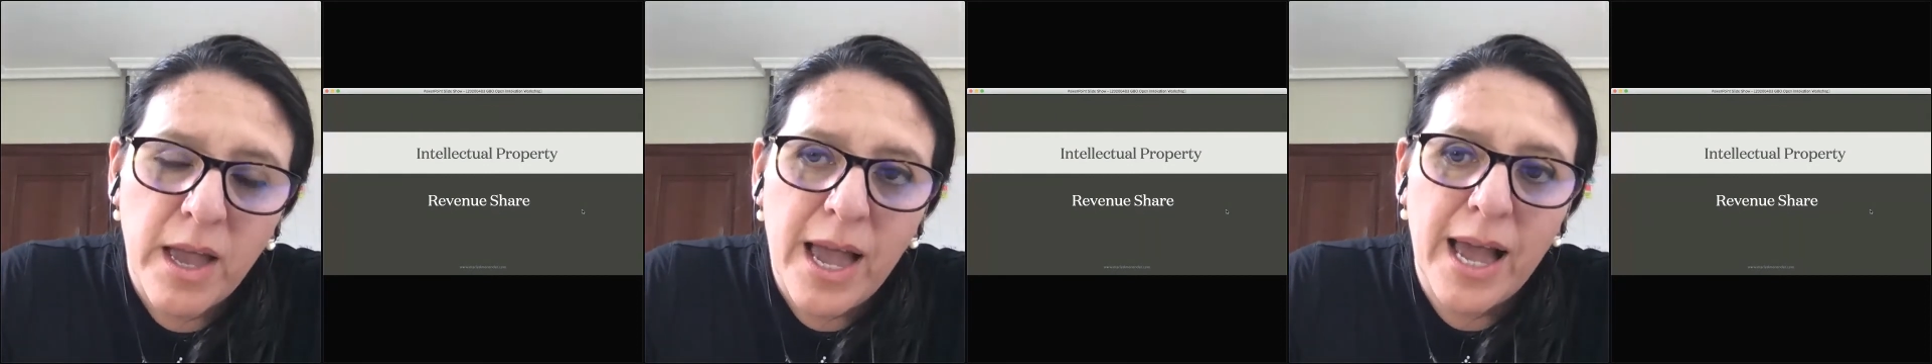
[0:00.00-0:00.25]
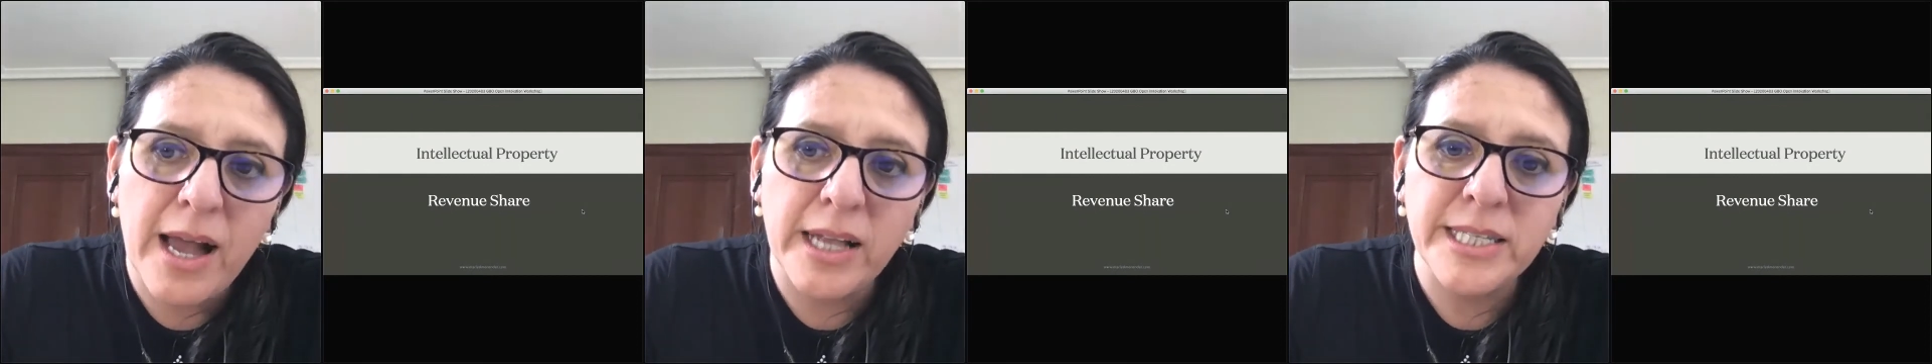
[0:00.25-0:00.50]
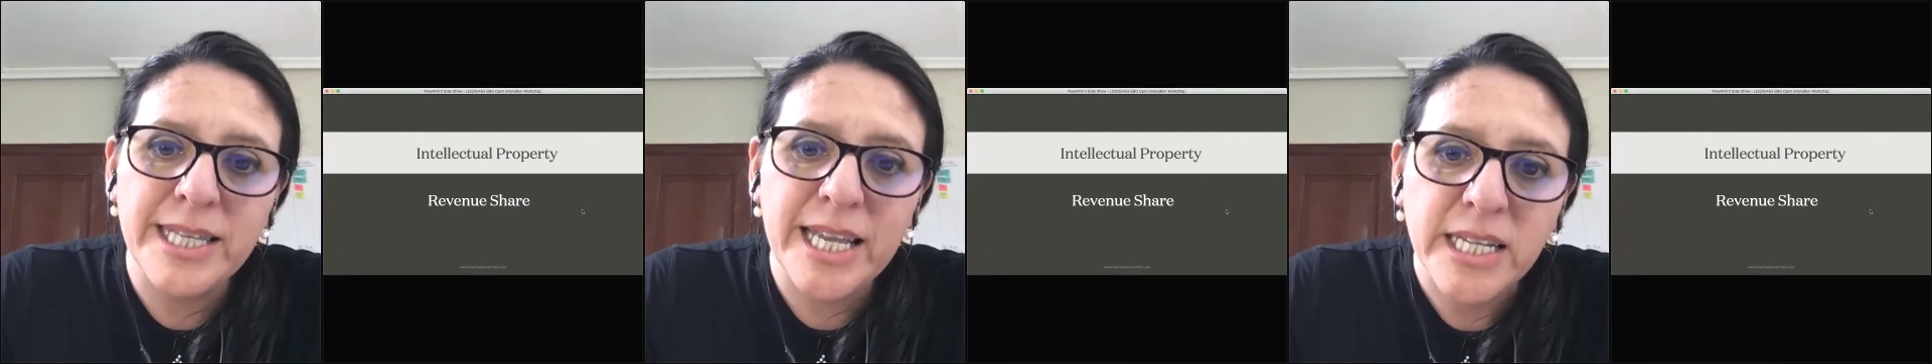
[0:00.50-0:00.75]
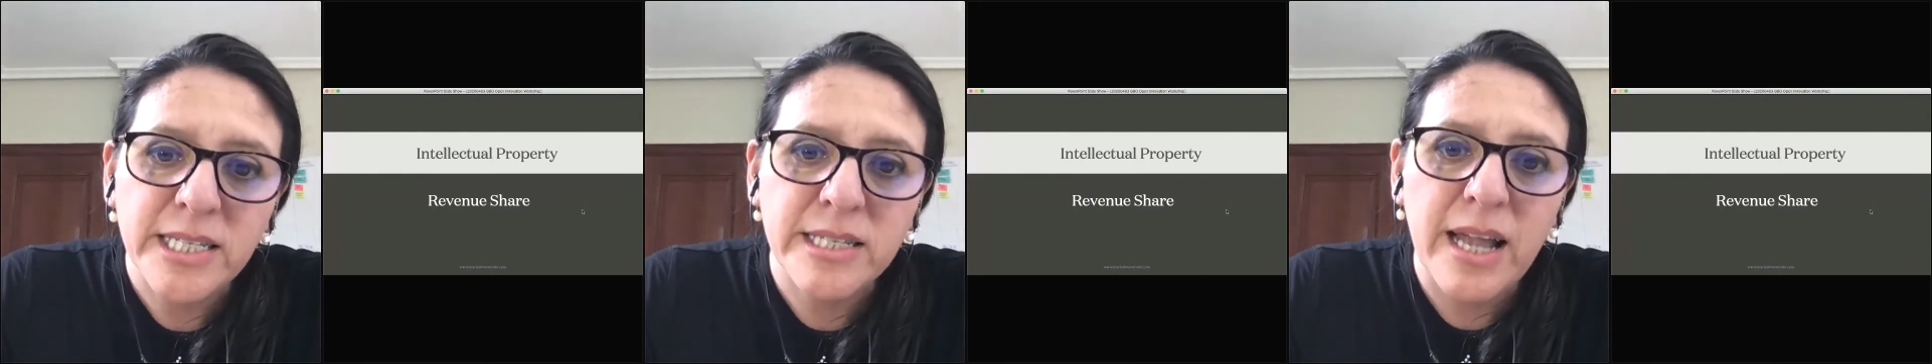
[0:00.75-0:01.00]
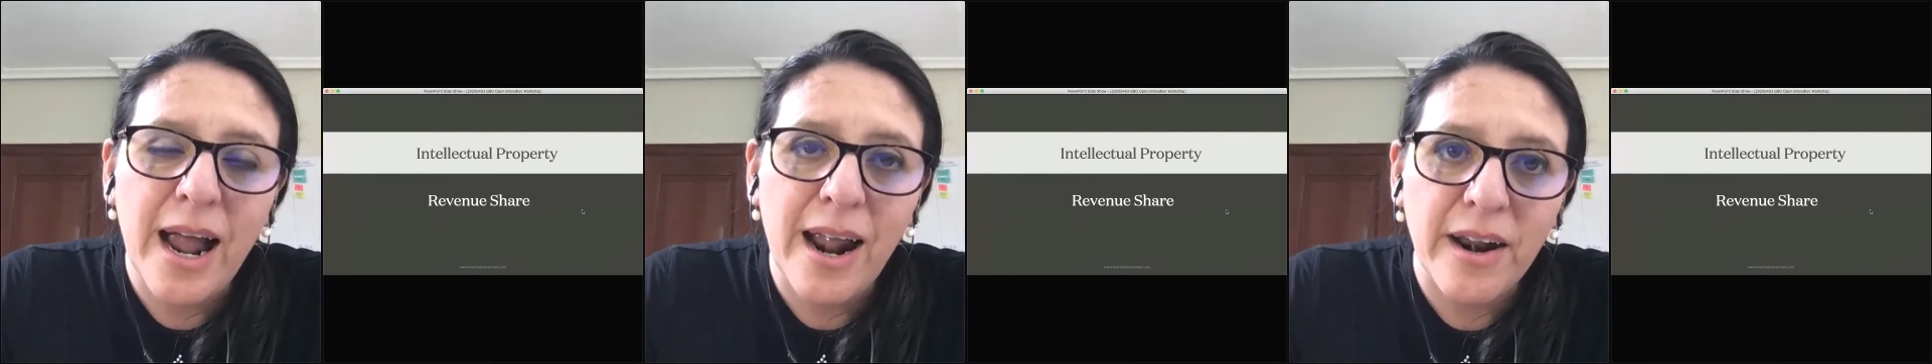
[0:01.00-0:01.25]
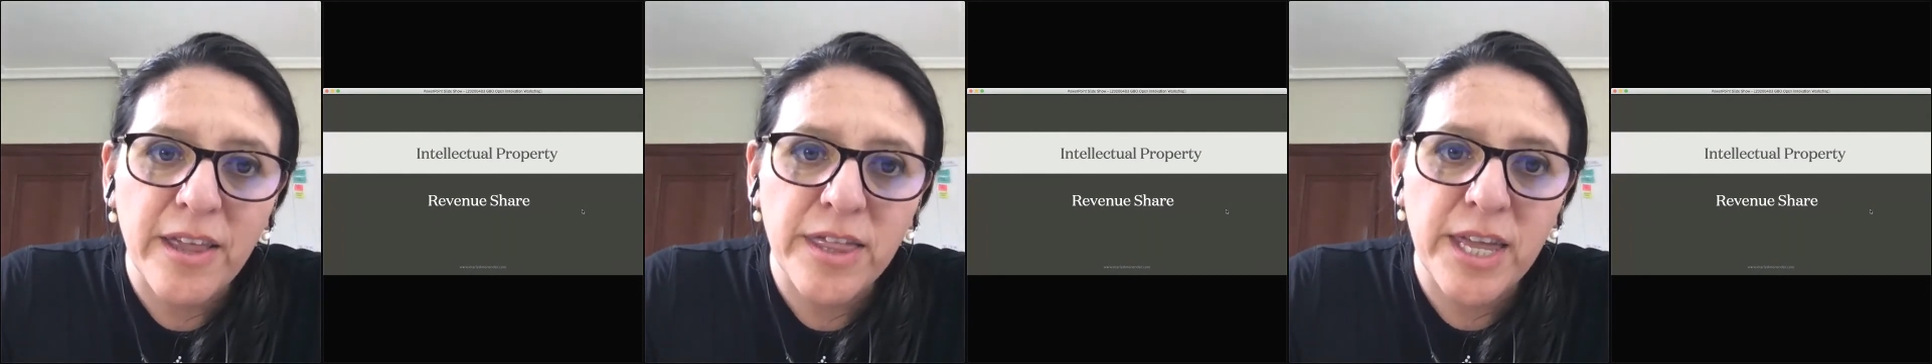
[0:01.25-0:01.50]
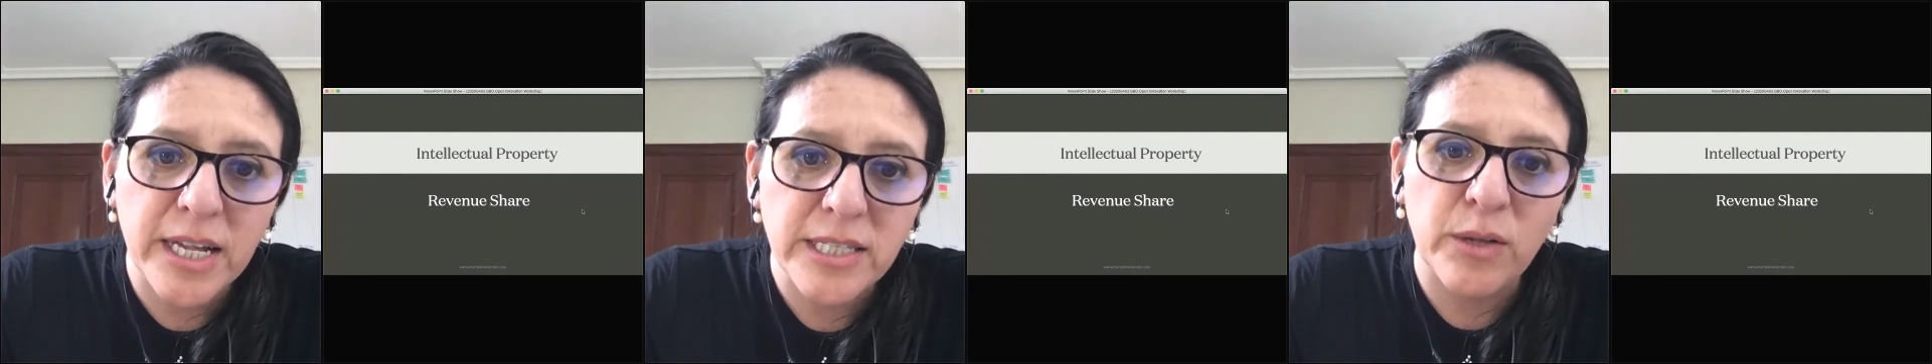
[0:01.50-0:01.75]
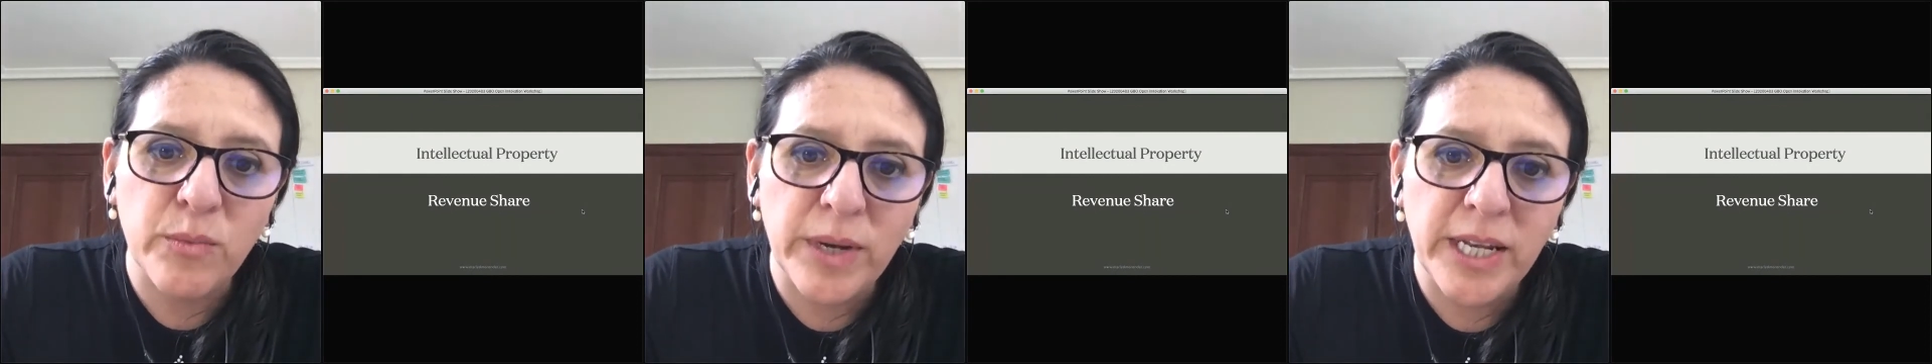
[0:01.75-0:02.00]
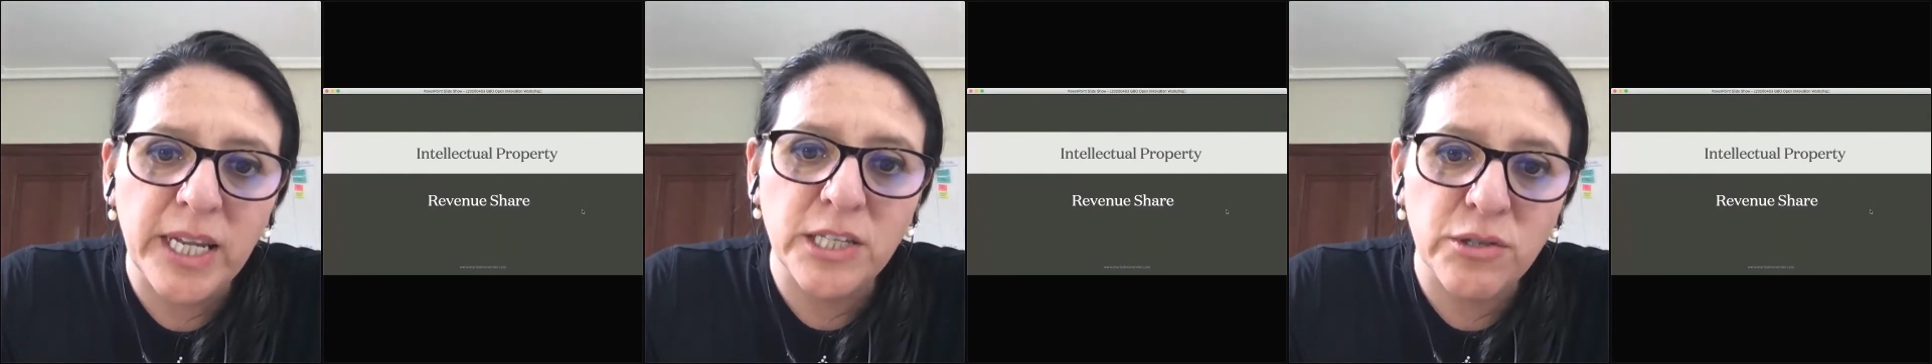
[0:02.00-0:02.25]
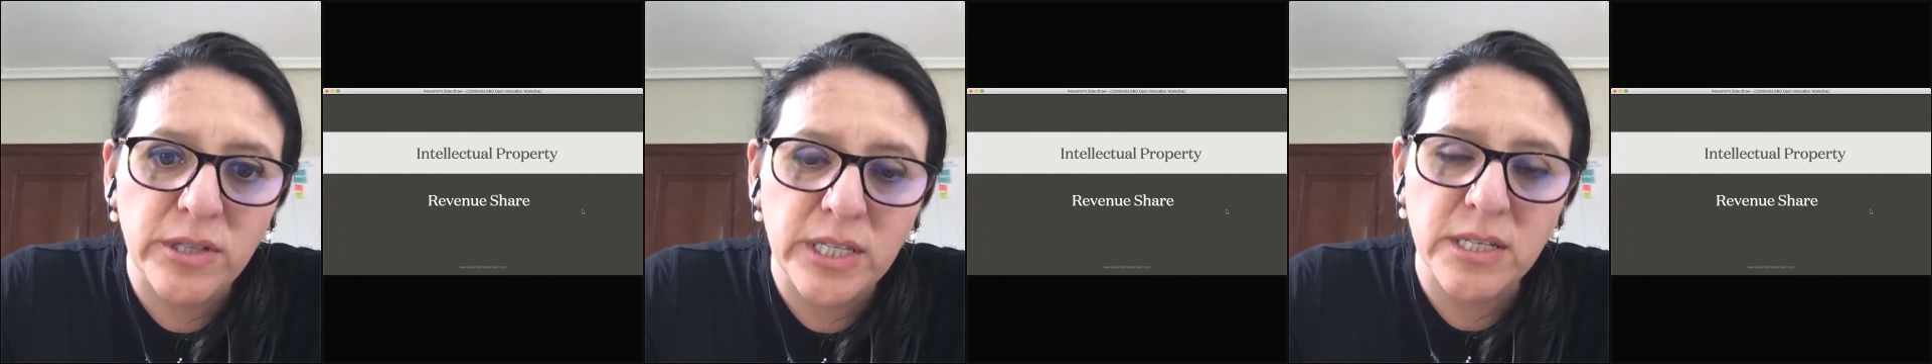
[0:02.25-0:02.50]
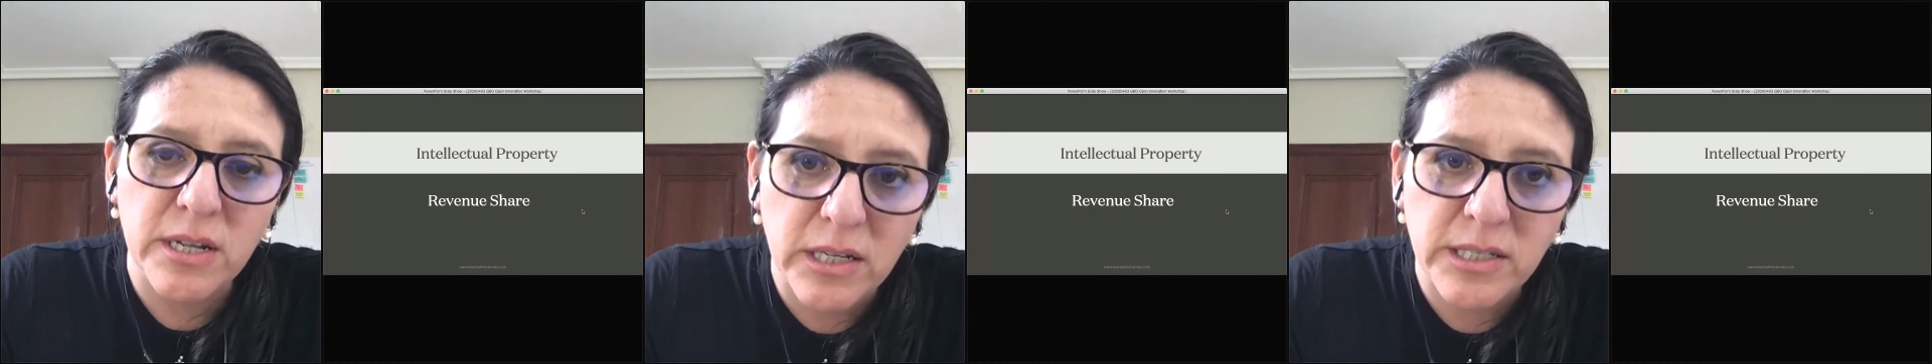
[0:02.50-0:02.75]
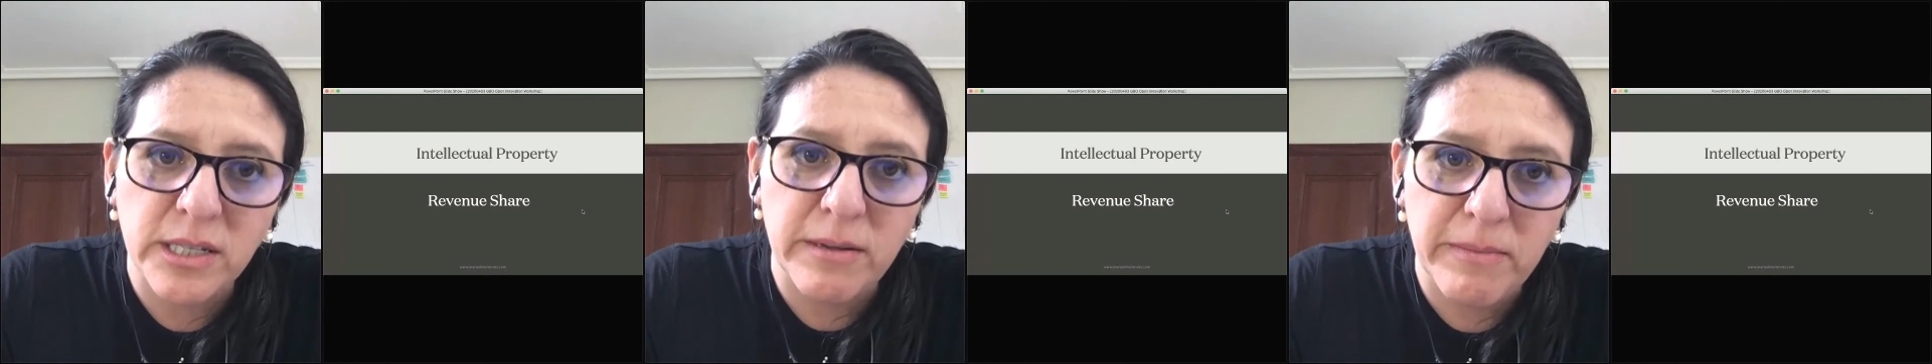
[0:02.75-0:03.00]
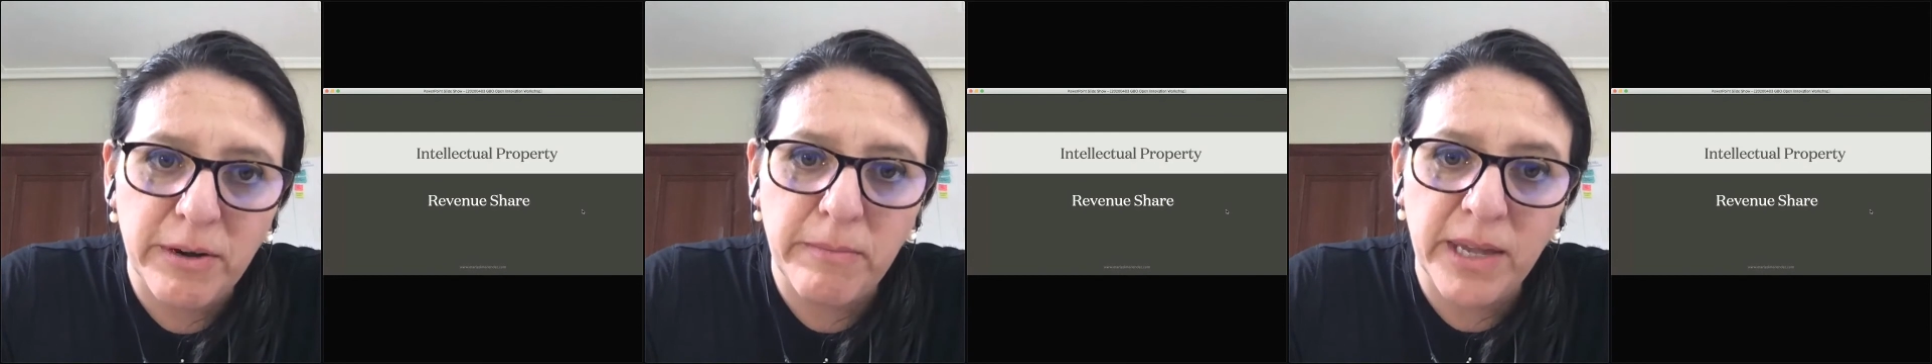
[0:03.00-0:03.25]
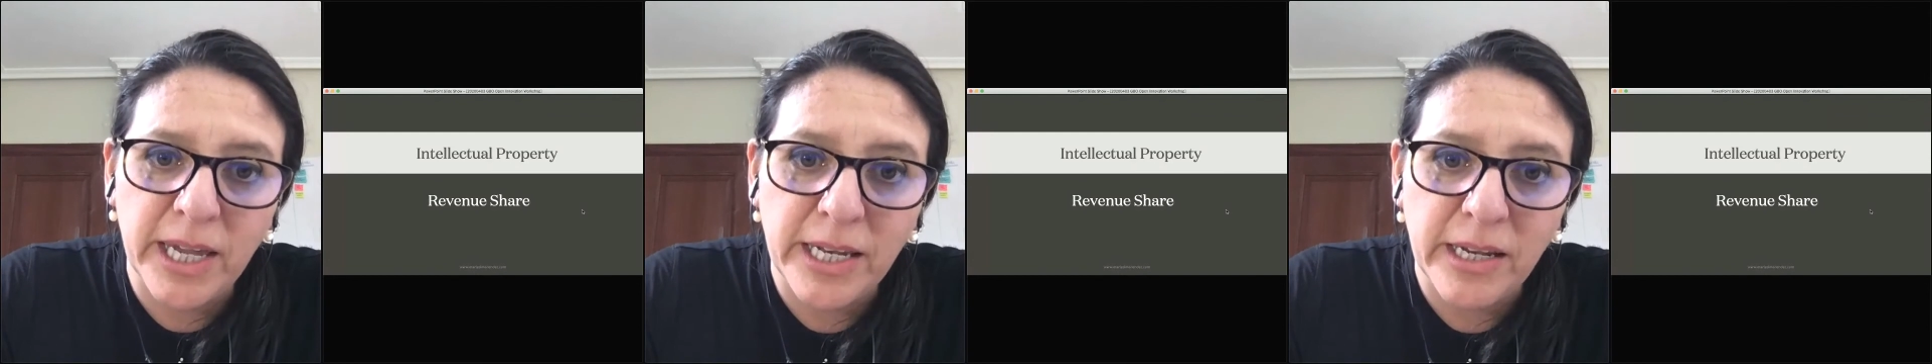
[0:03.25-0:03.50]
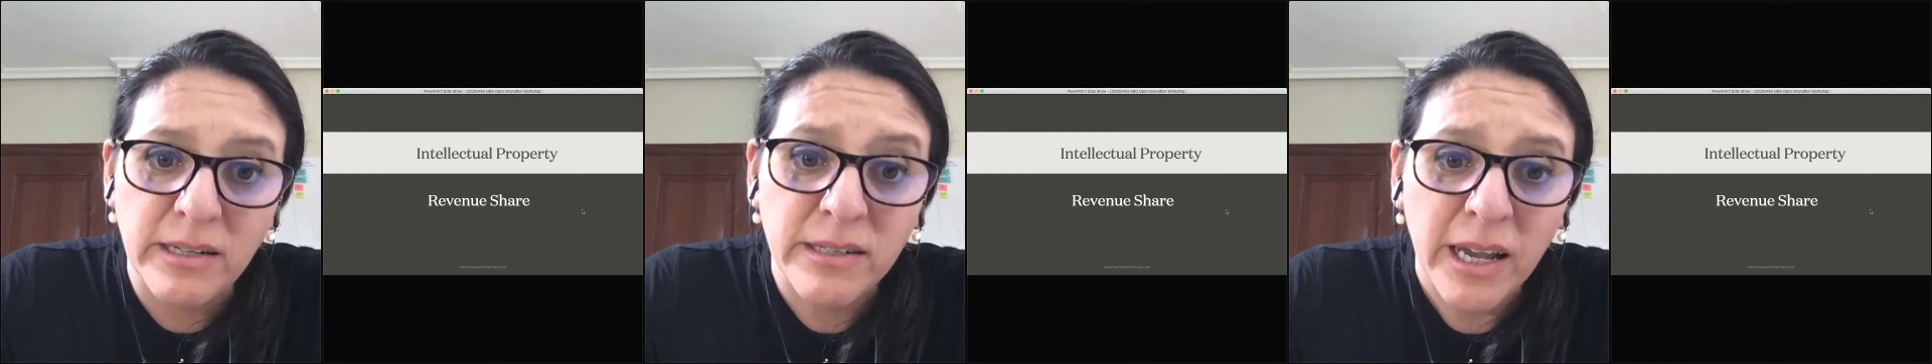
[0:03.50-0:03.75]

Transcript: And these are things that we need to discuss in the very beginning,